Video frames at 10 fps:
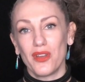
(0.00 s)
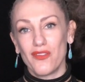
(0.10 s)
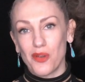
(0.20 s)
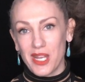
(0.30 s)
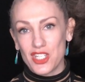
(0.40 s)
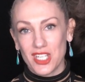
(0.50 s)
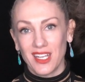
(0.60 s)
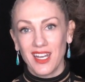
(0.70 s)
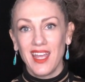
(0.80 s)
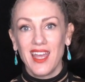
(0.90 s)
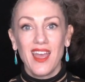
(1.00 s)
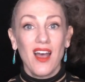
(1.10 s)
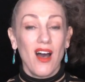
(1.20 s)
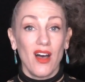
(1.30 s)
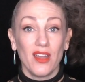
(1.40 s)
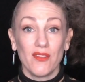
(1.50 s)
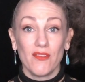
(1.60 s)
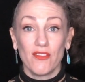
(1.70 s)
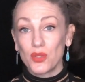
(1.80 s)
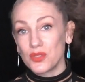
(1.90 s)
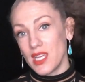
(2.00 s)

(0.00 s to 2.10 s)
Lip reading: information on vocal